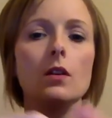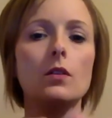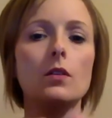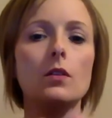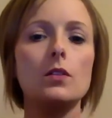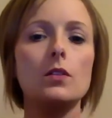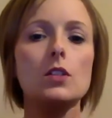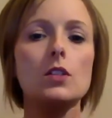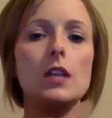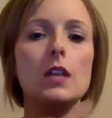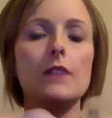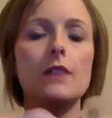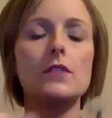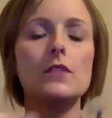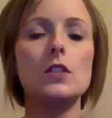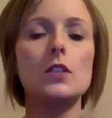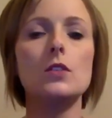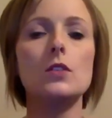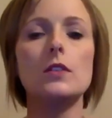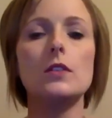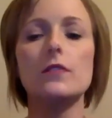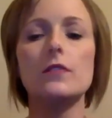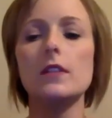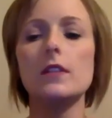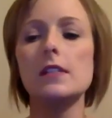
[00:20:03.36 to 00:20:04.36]
you should have two
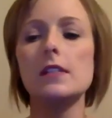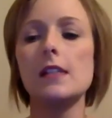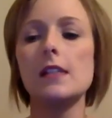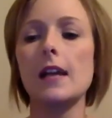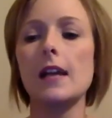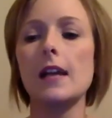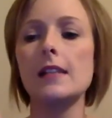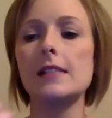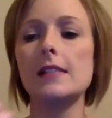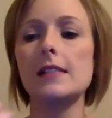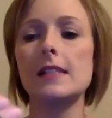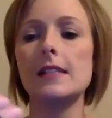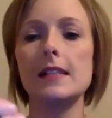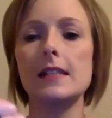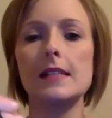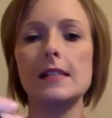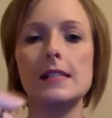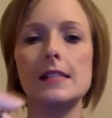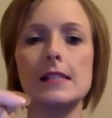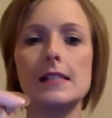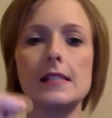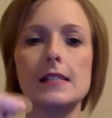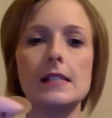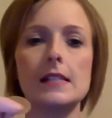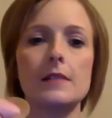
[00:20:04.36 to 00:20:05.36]
different size
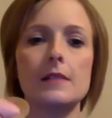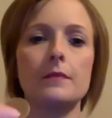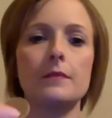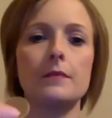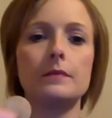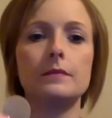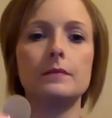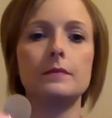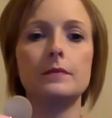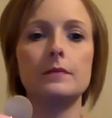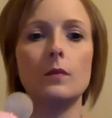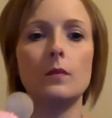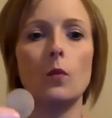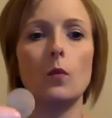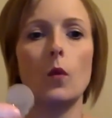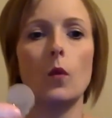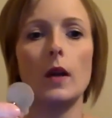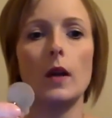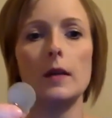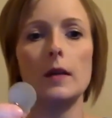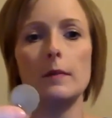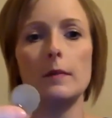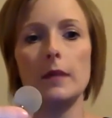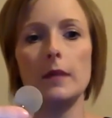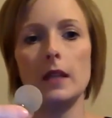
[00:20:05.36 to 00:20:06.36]
discs,
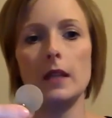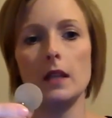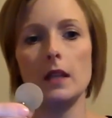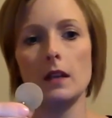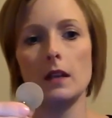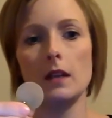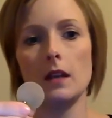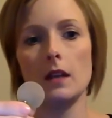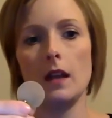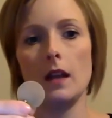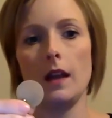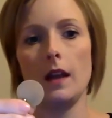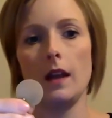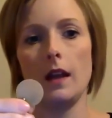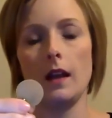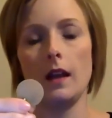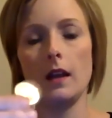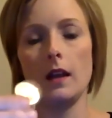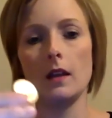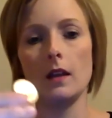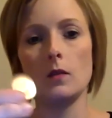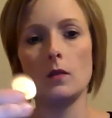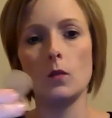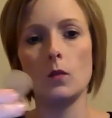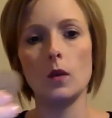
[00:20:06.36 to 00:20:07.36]
one being A
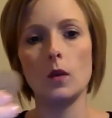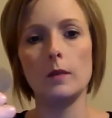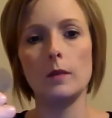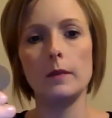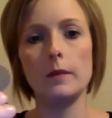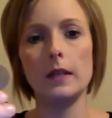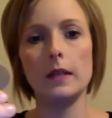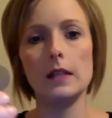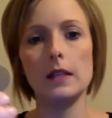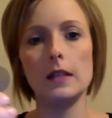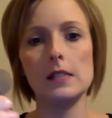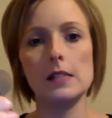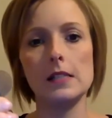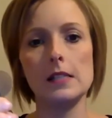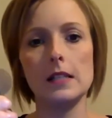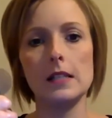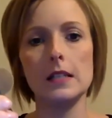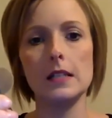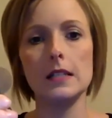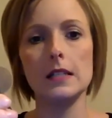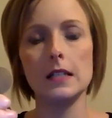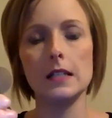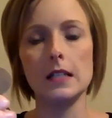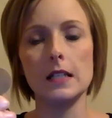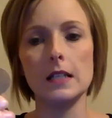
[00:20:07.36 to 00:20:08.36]
and one being
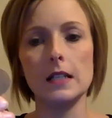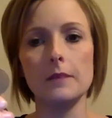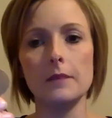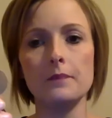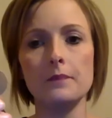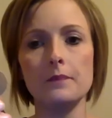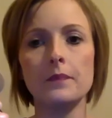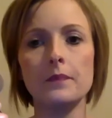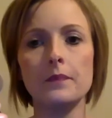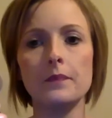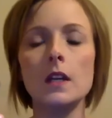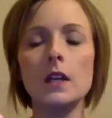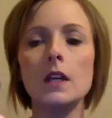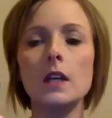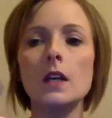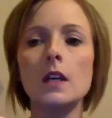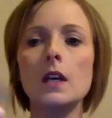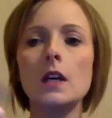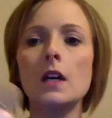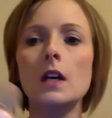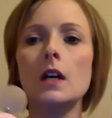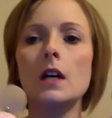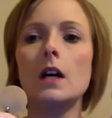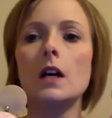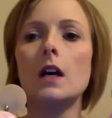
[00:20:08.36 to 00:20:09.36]
CD.
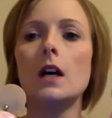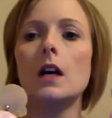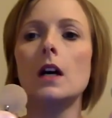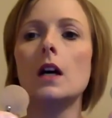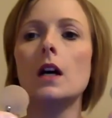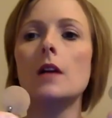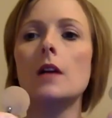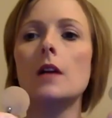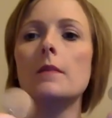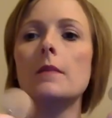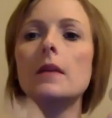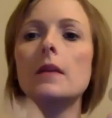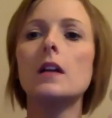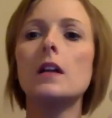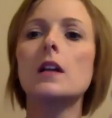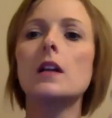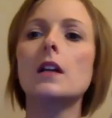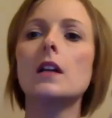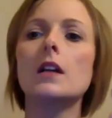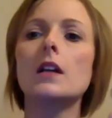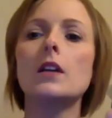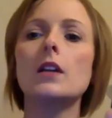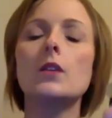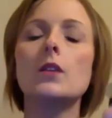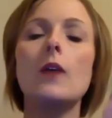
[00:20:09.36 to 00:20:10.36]

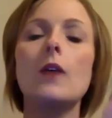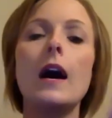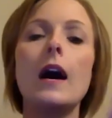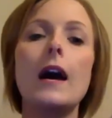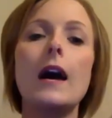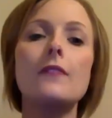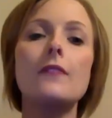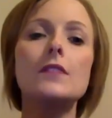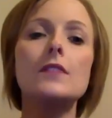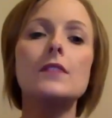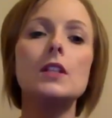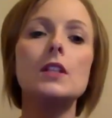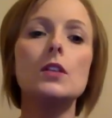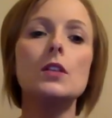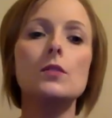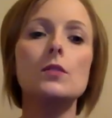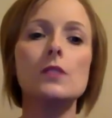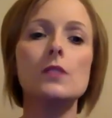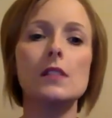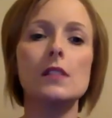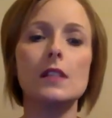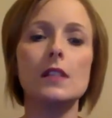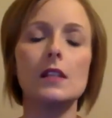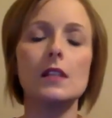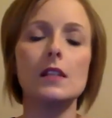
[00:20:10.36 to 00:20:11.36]
You have to use
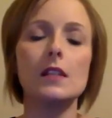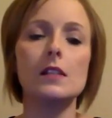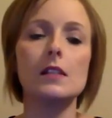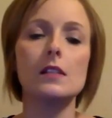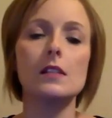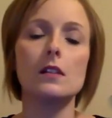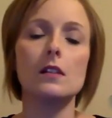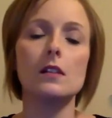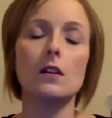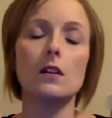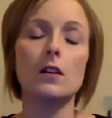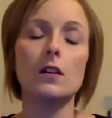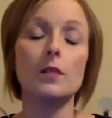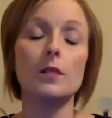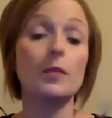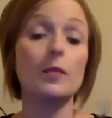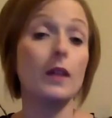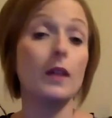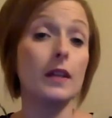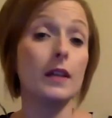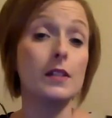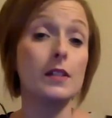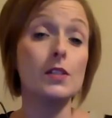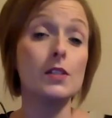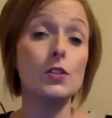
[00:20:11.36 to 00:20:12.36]
these on
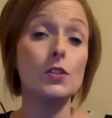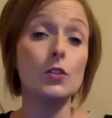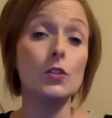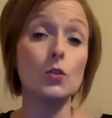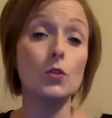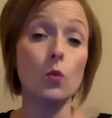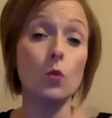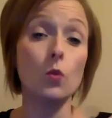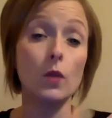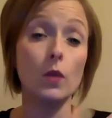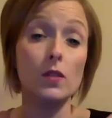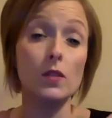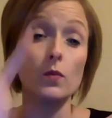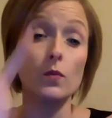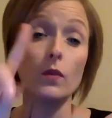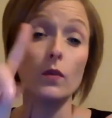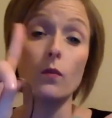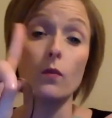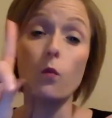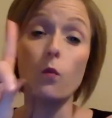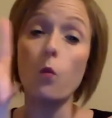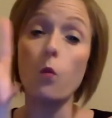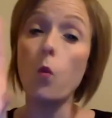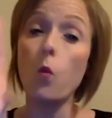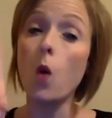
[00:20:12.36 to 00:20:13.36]
appliances or toys with
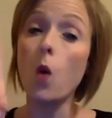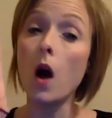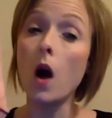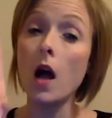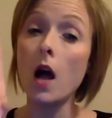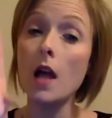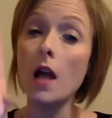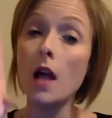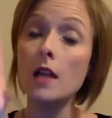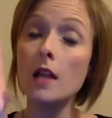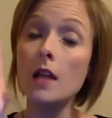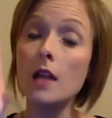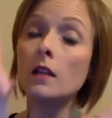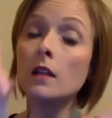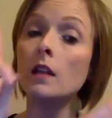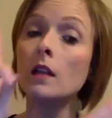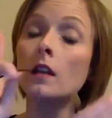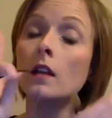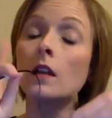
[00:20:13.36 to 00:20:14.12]
one